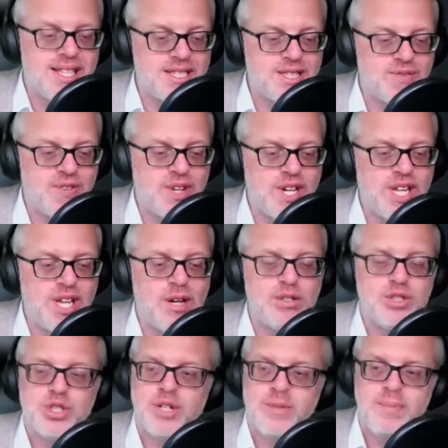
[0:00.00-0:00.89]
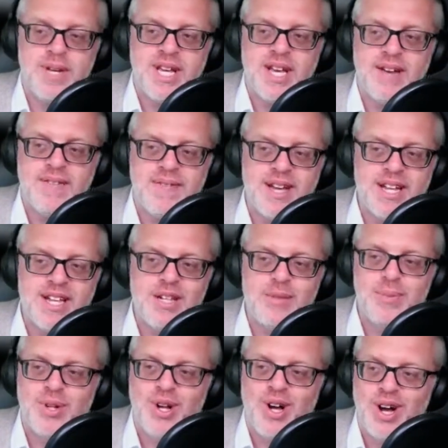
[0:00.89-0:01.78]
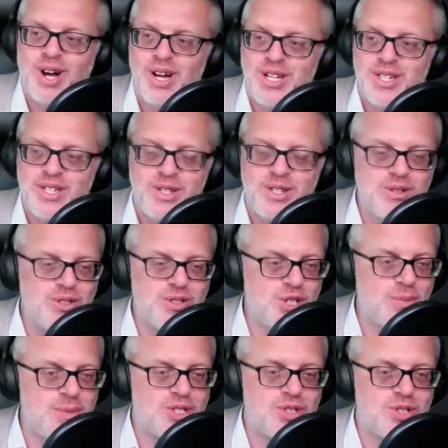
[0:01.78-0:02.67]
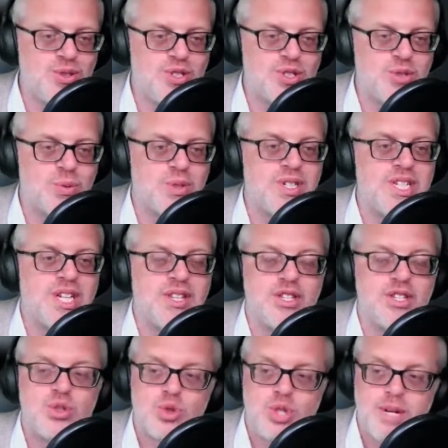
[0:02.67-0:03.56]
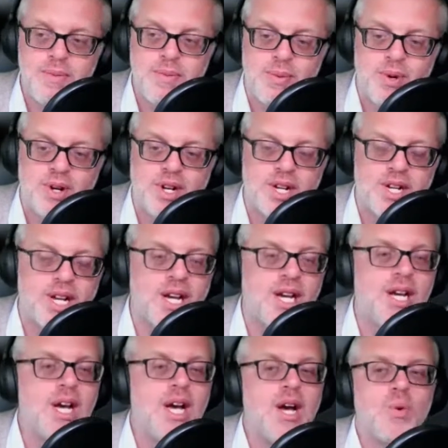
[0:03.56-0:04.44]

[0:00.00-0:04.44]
video should be available on YouTube as soon as we're done the stream, and we're gonna